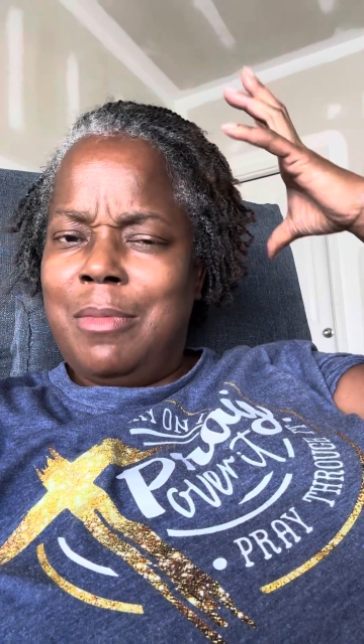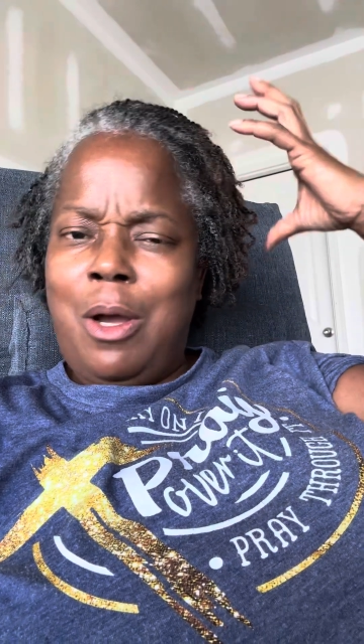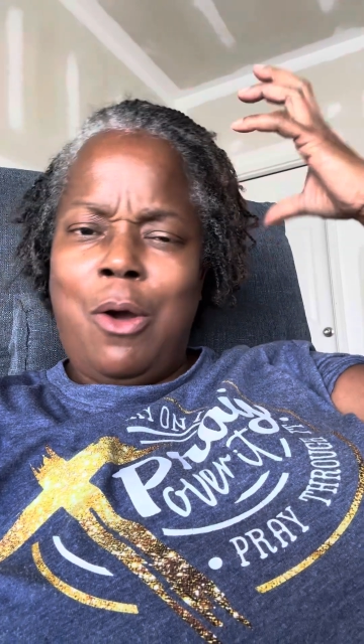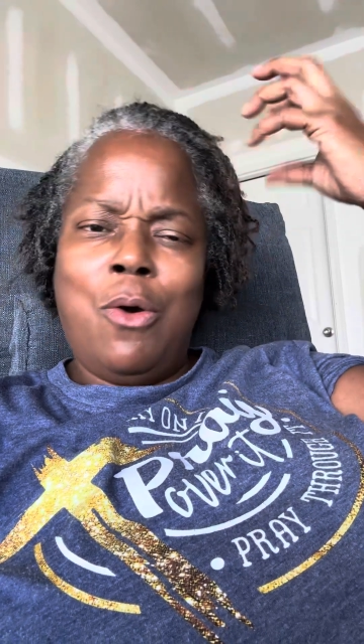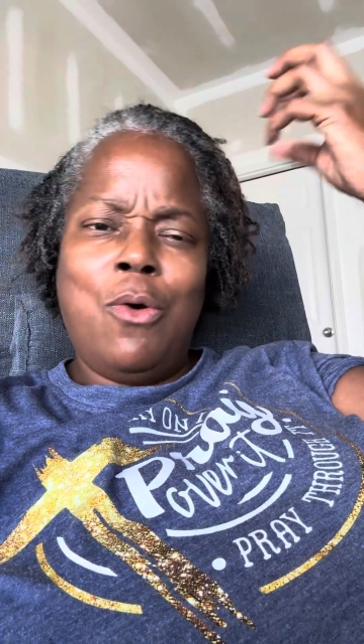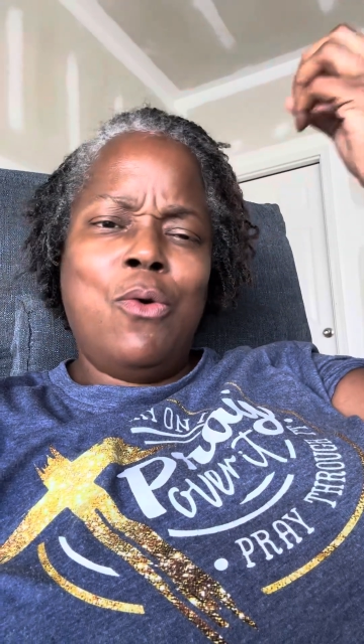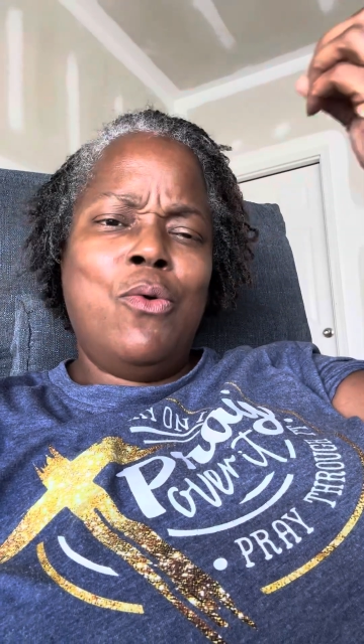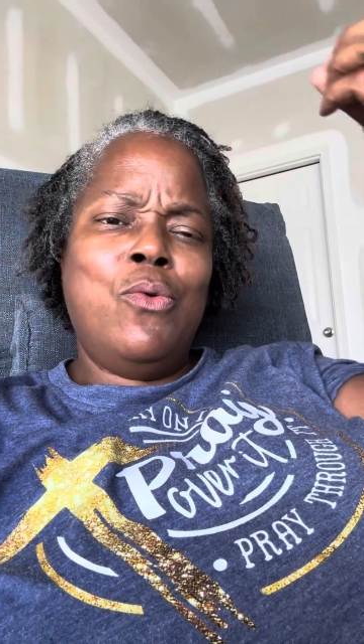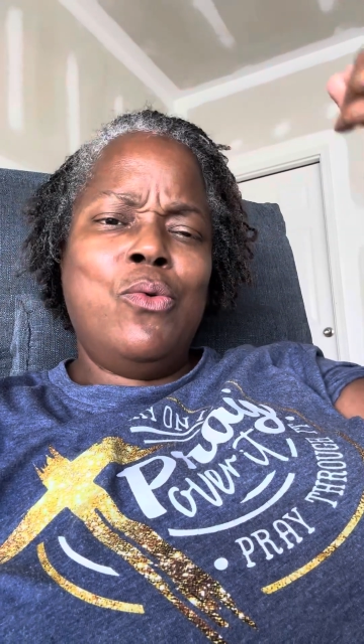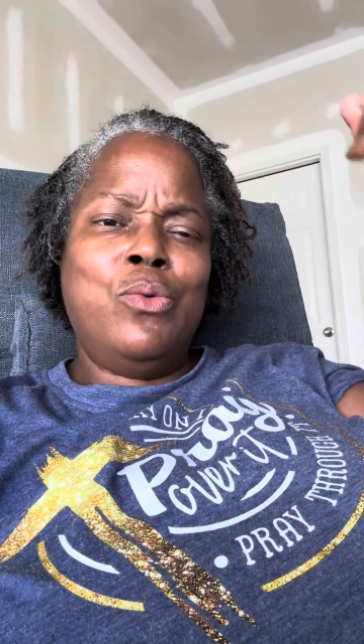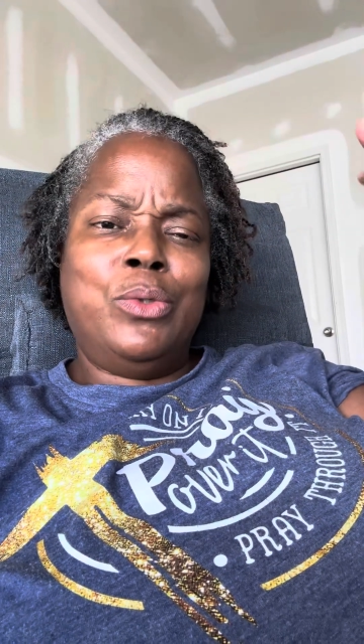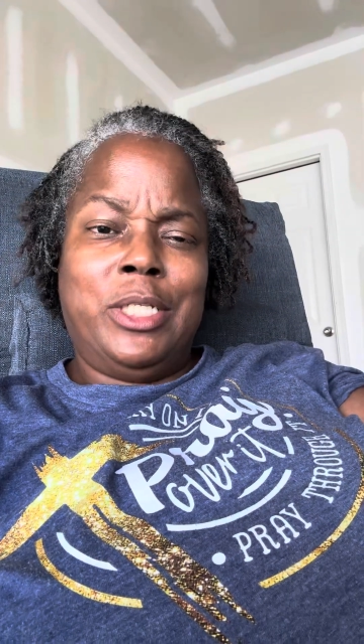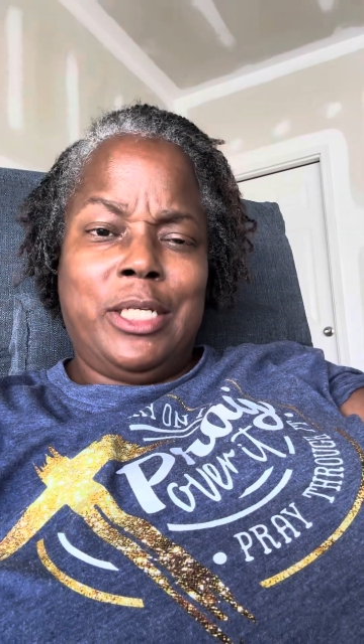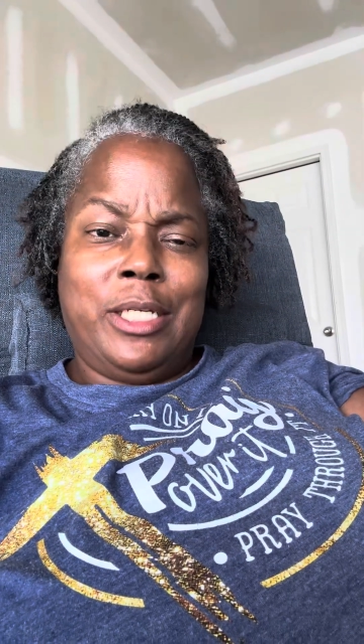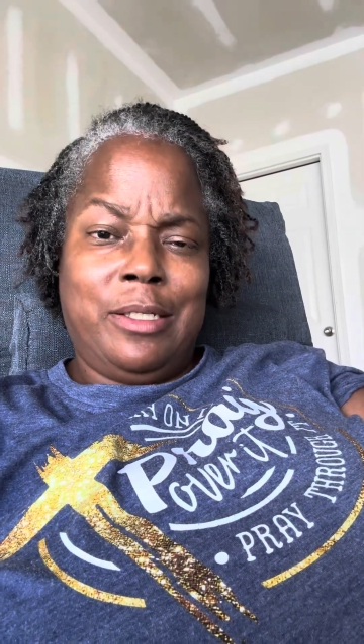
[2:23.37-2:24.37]

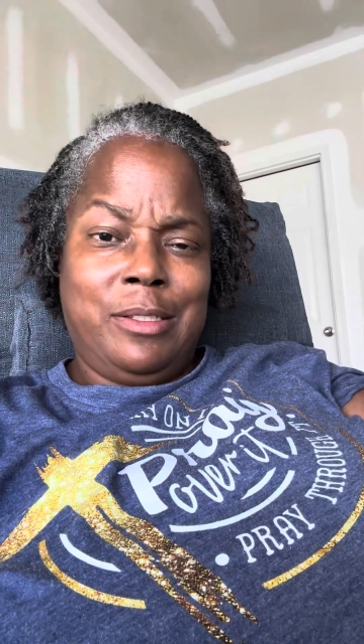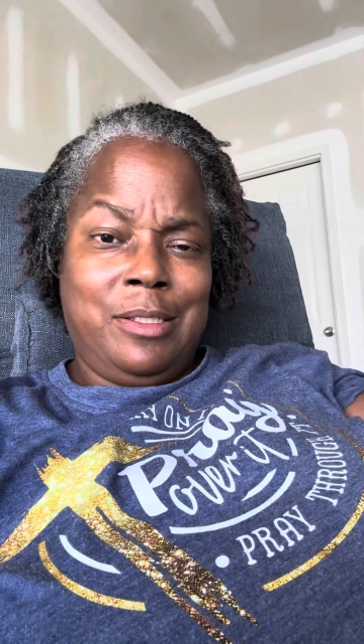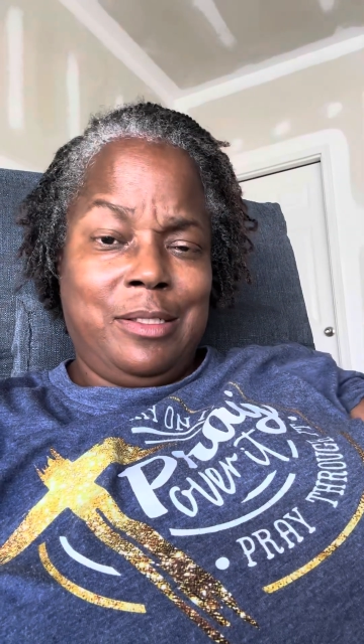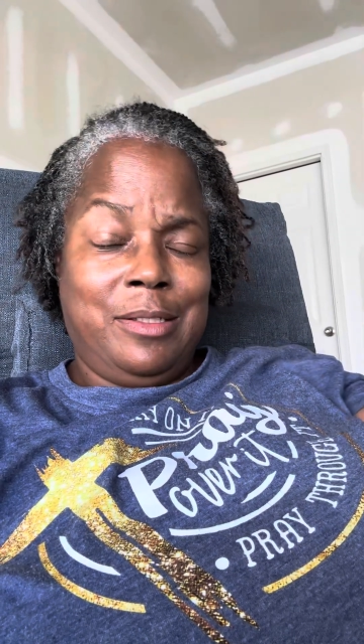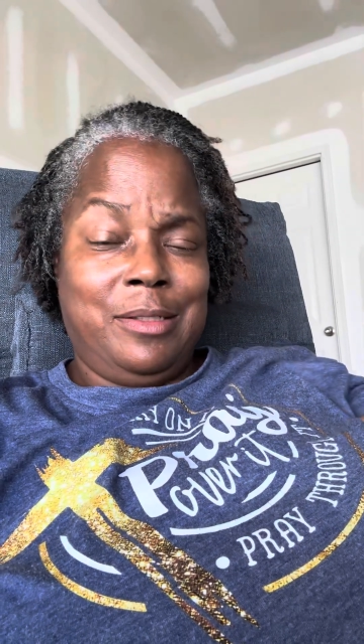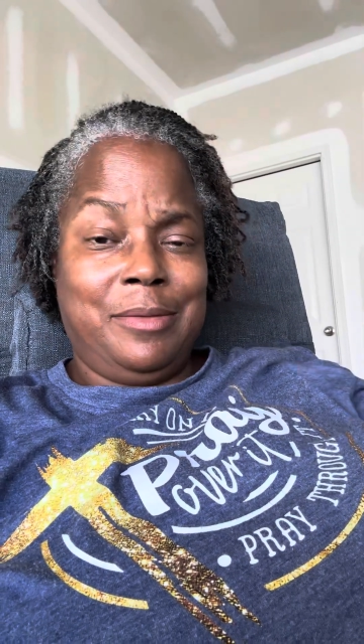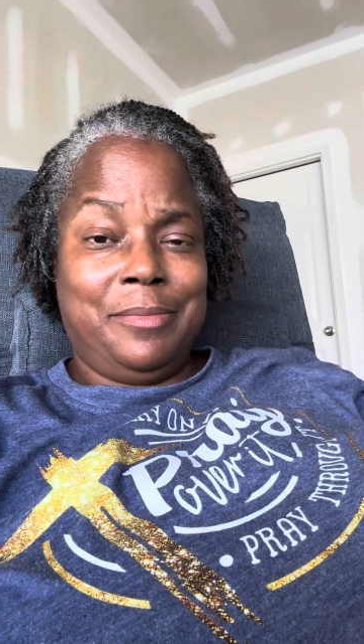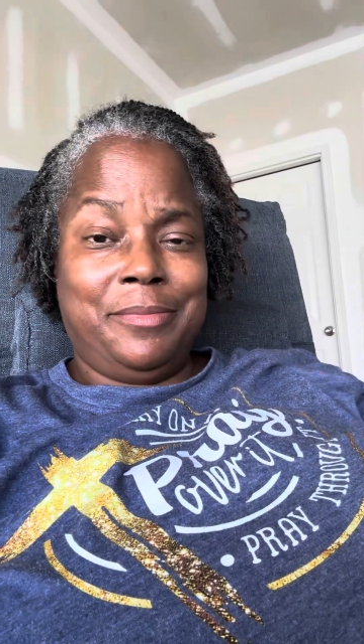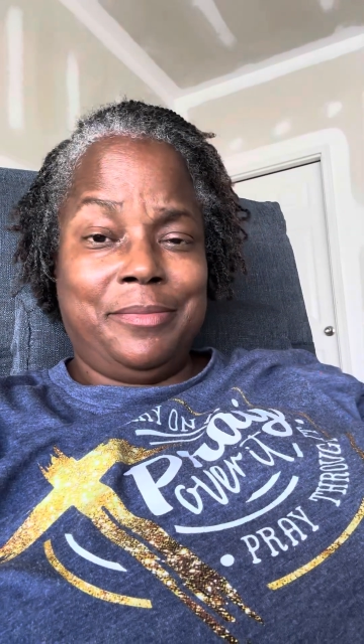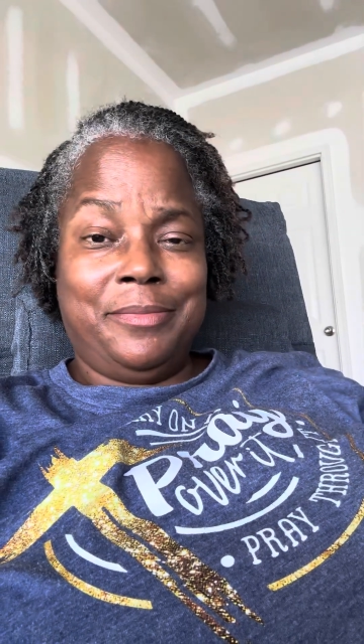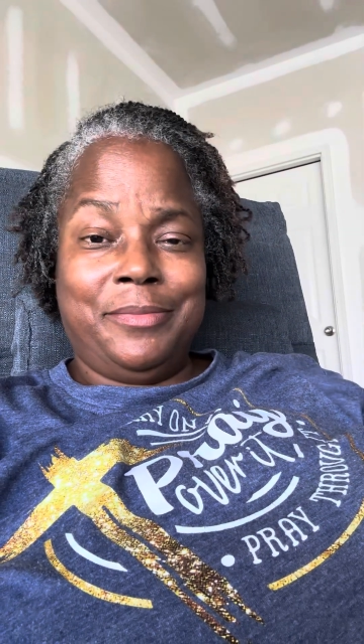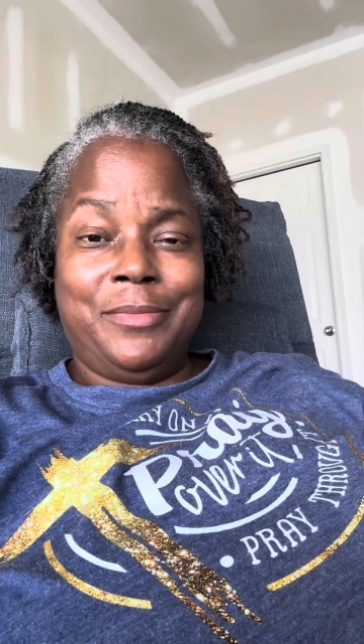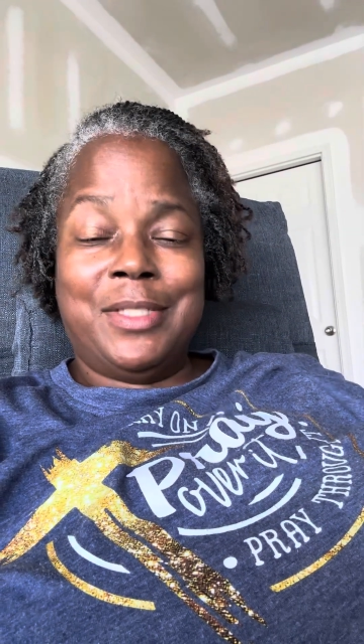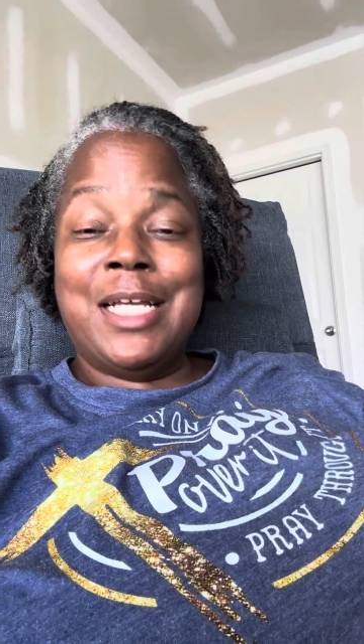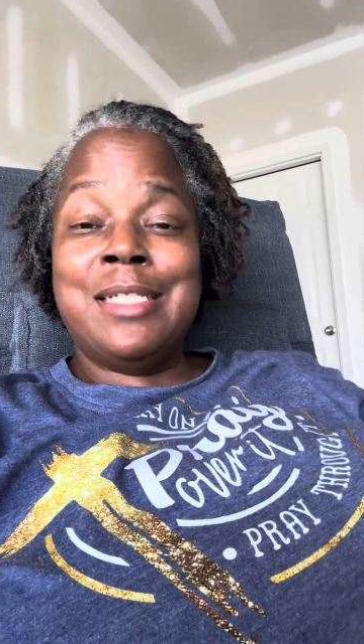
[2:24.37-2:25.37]
Own it.
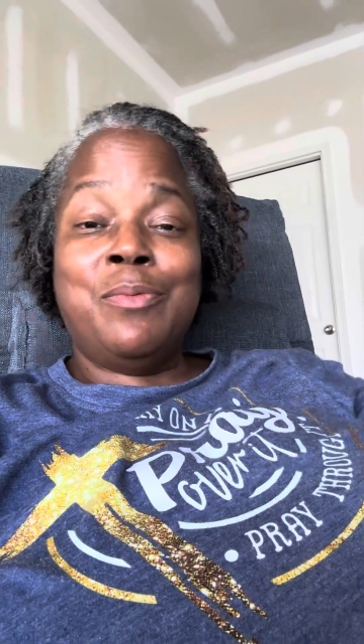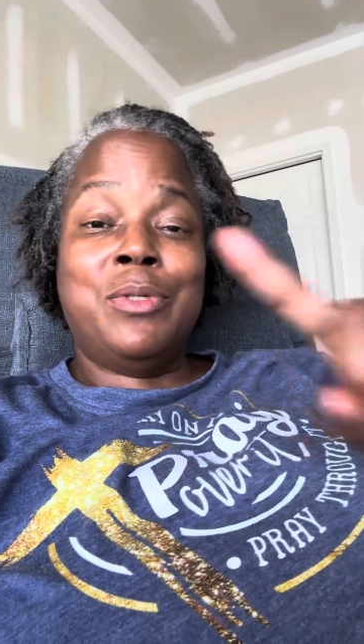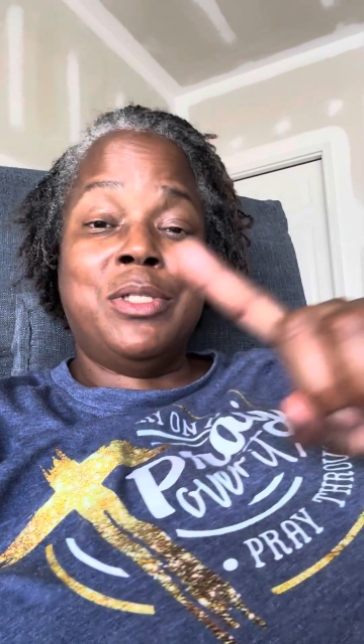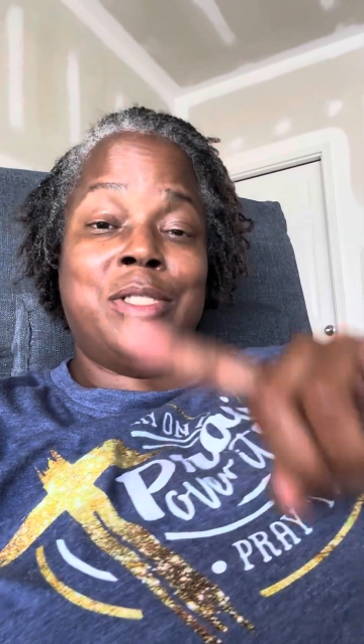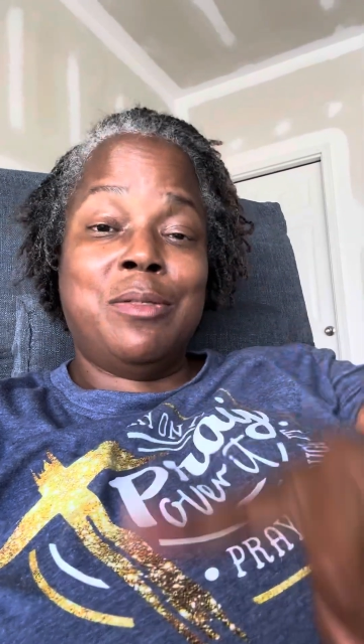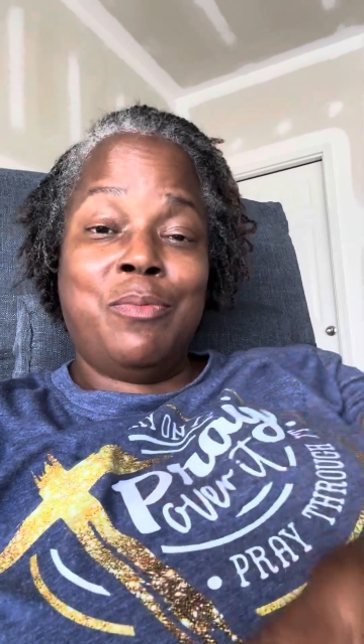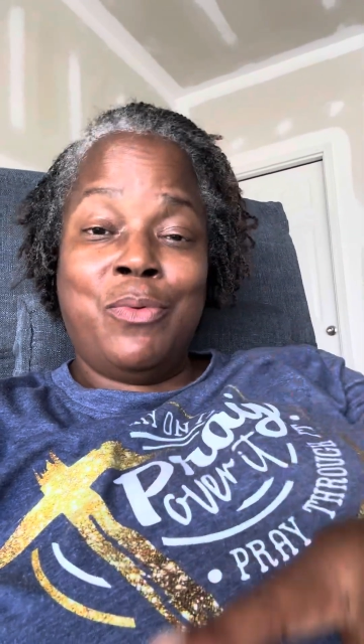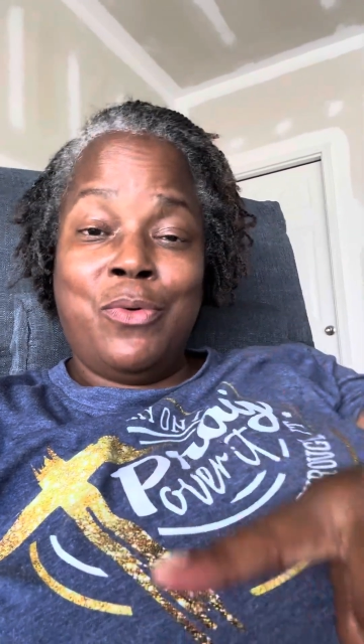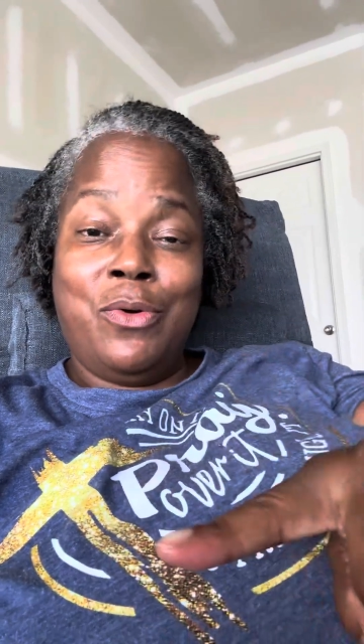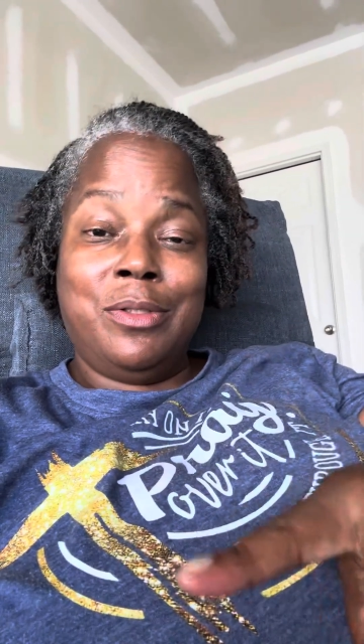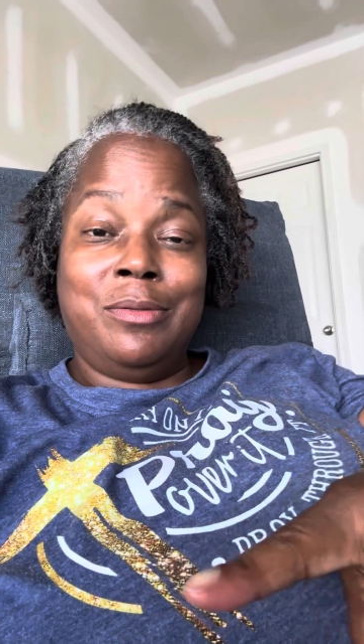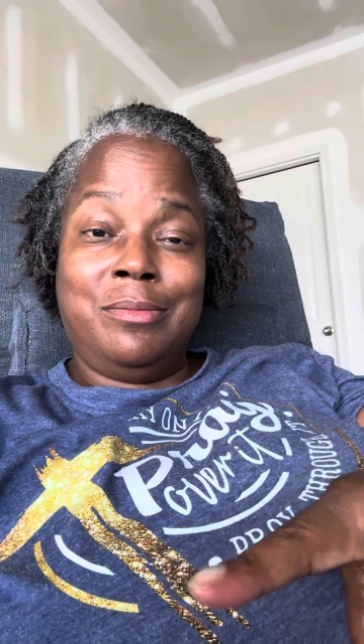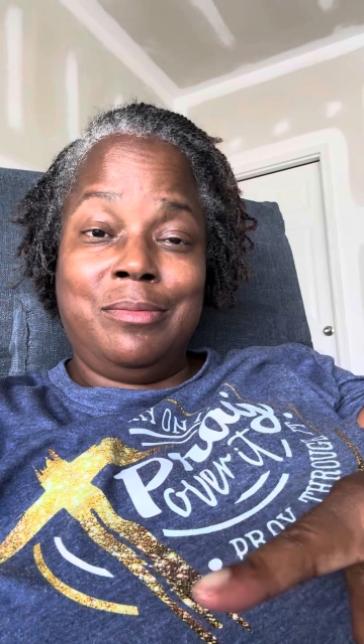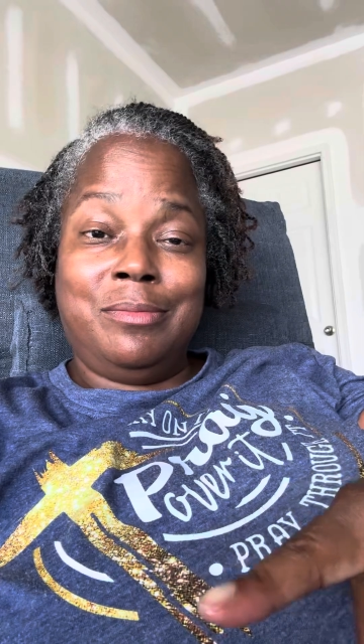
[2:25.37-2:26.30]
That's what's important.